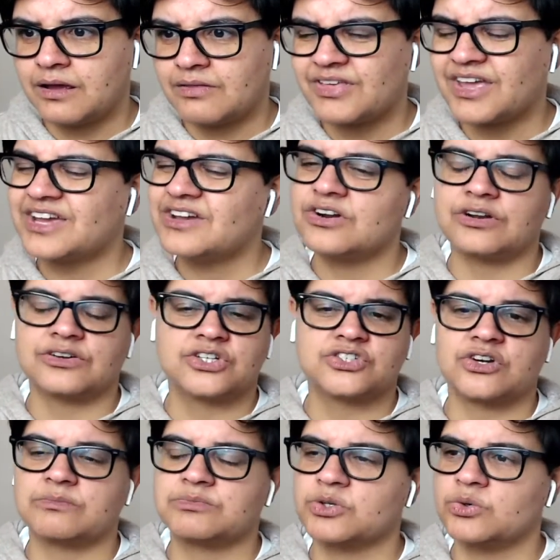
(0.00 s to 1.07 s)
They couldn't have
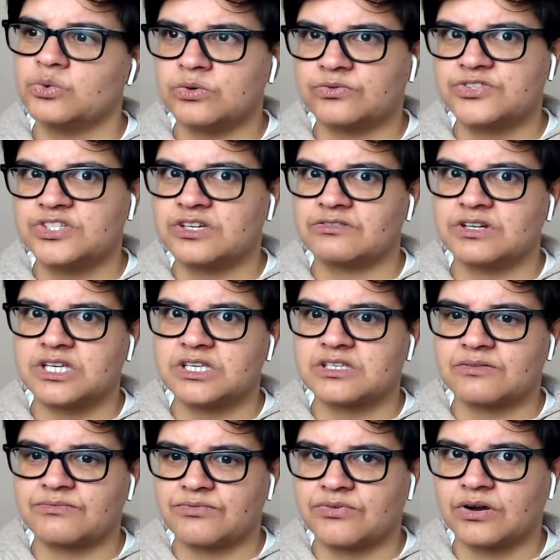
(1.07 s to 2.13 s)
stripped all of Ceres.
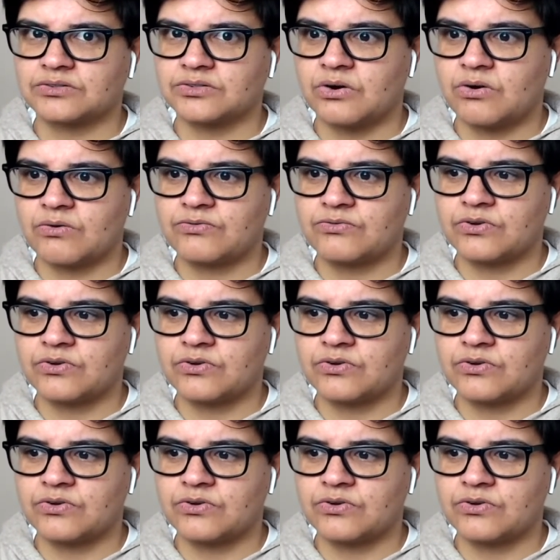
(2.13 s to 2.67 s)
I'm fucked off.